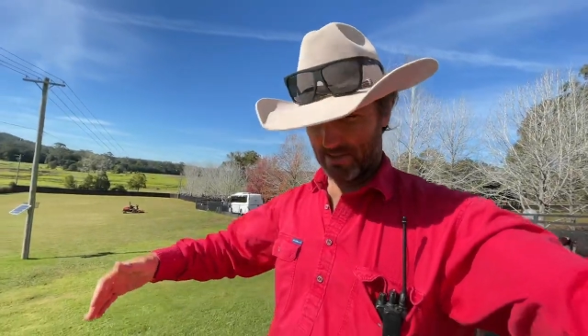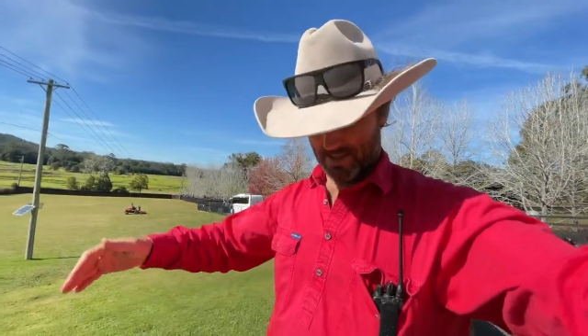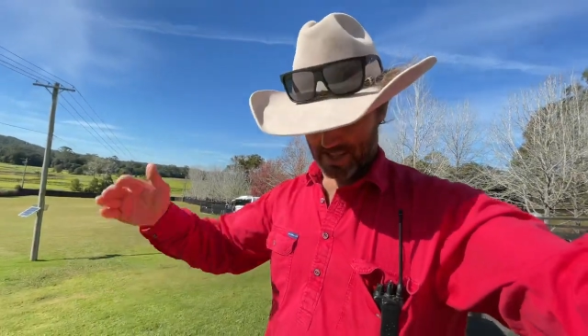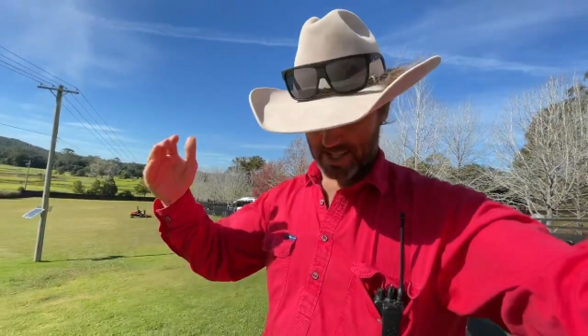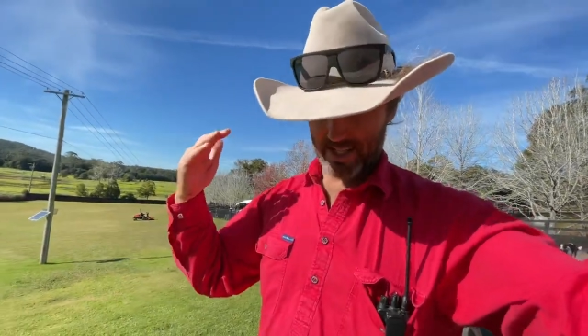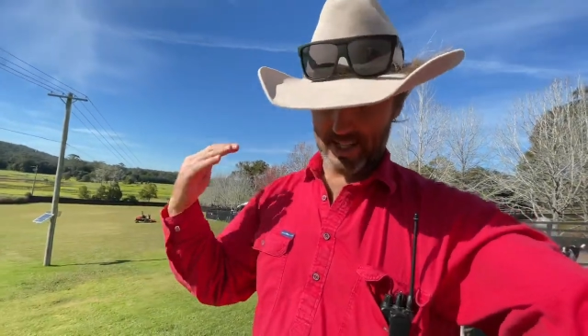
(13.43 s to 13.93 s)

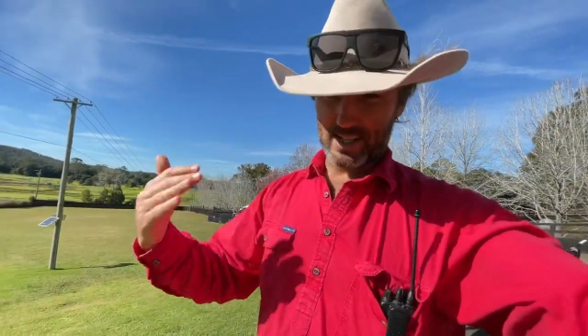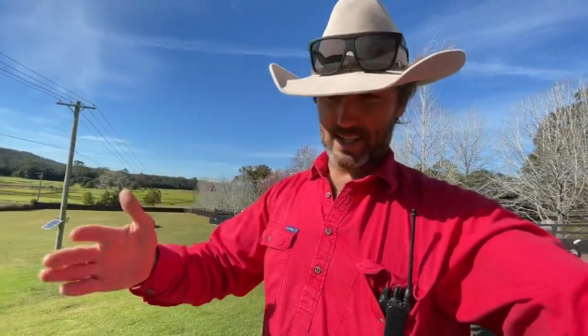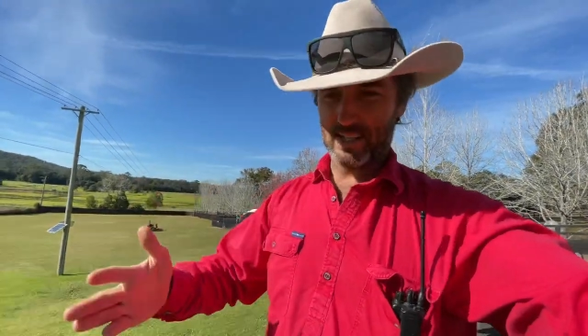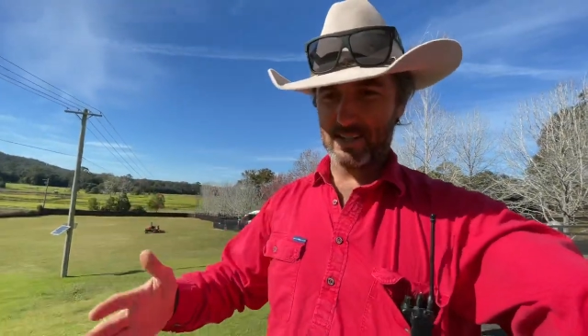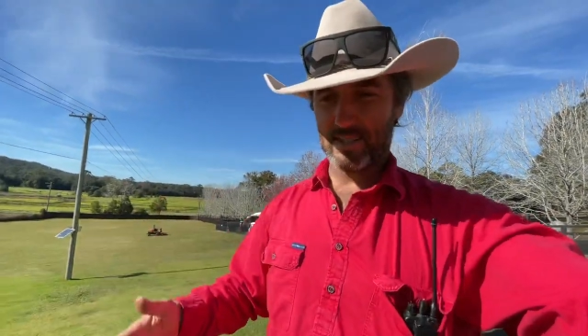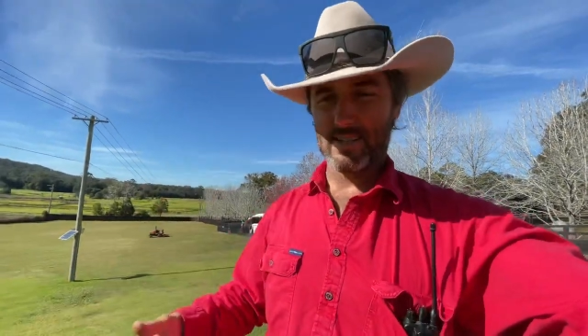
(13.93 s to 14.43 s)
It
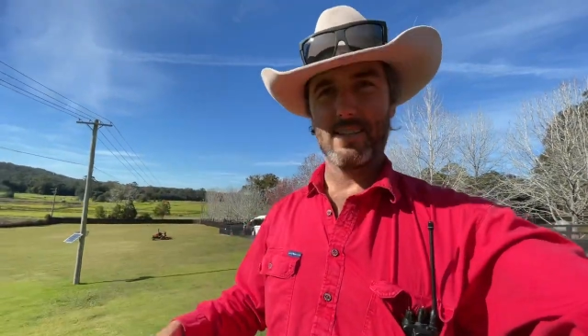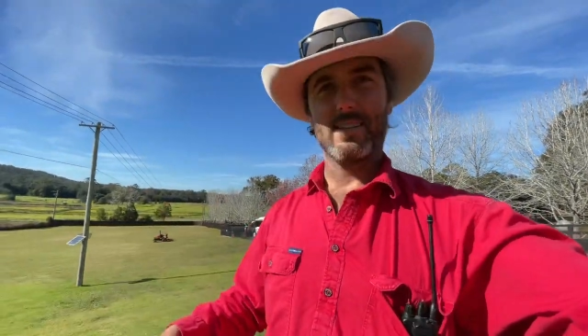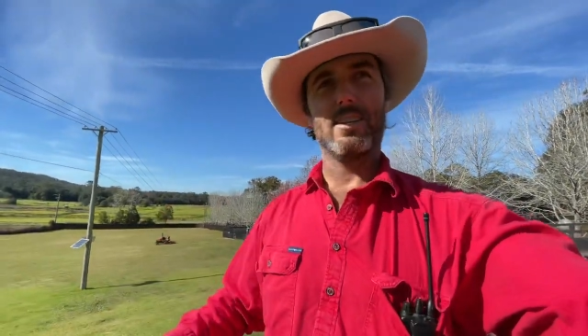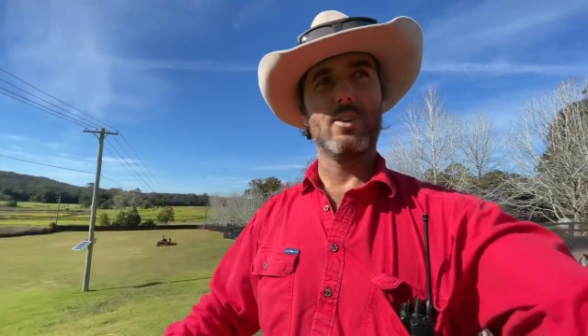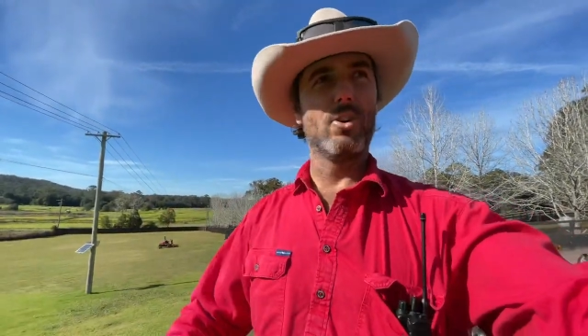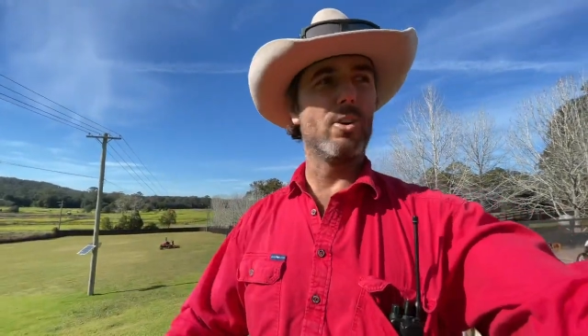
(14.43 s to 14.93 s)
is
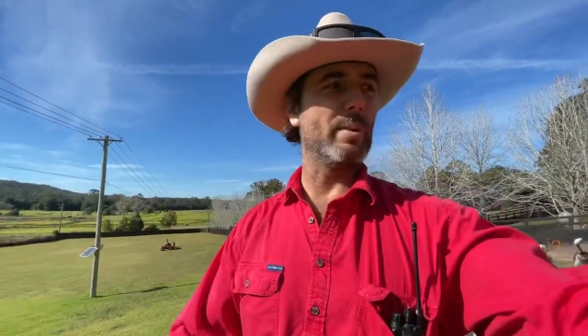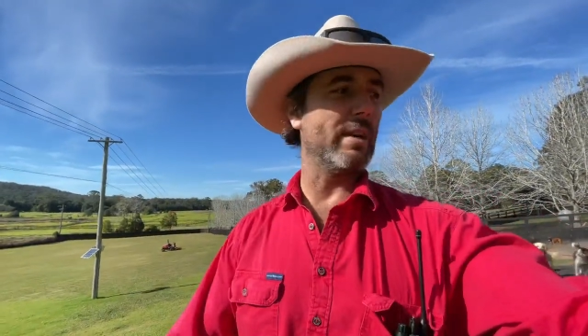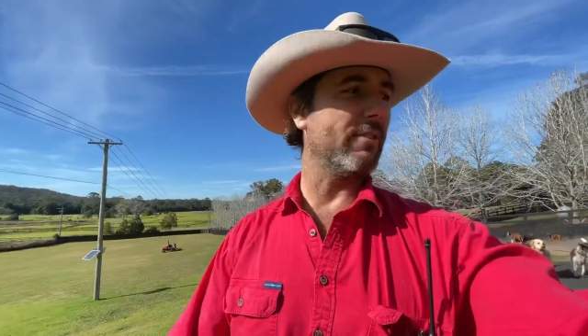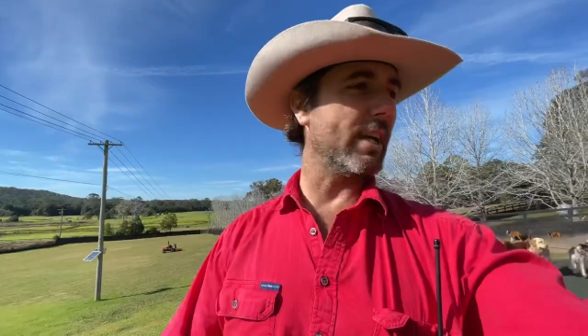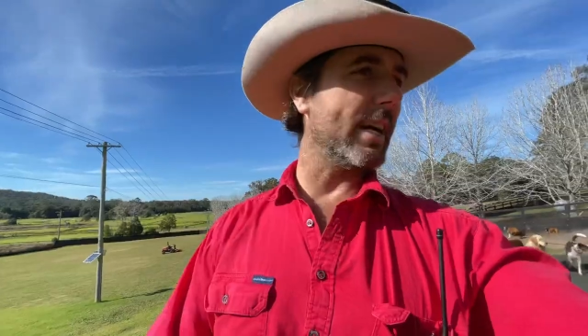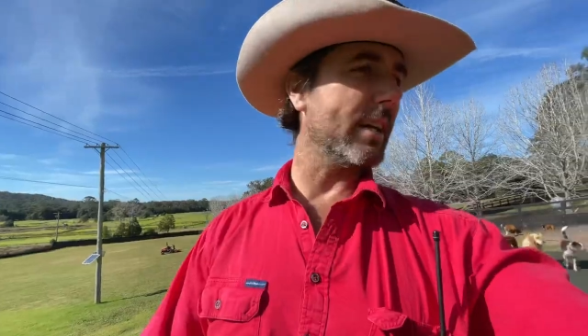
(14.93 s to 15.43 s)
your
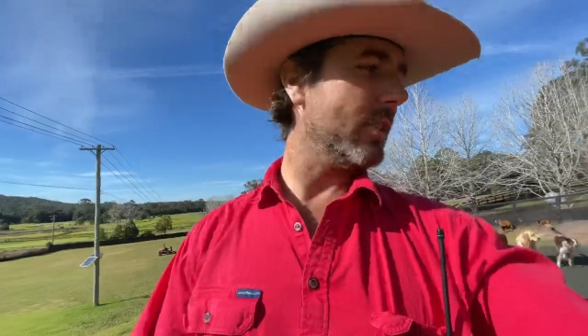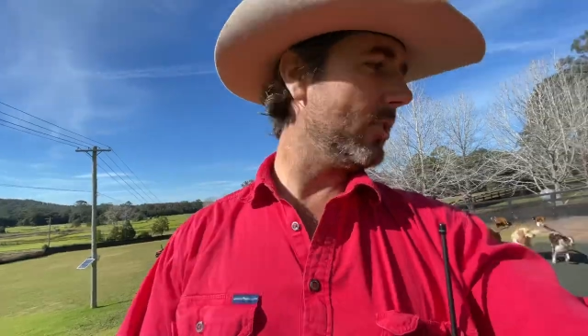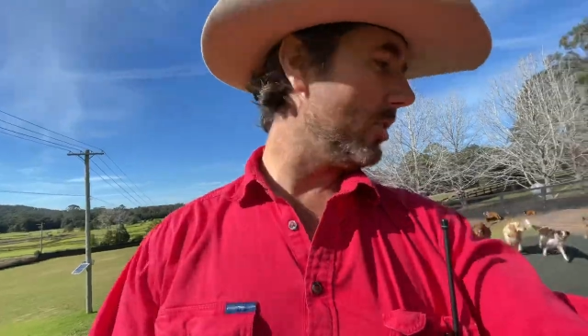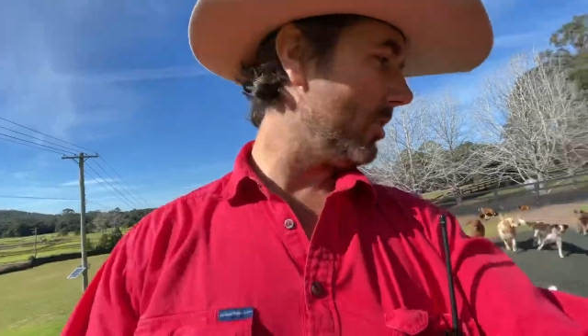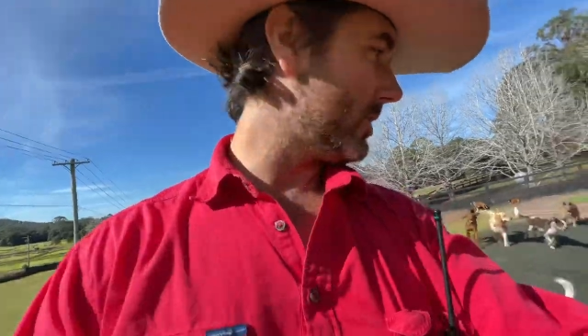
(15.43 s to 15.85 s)
beefcake all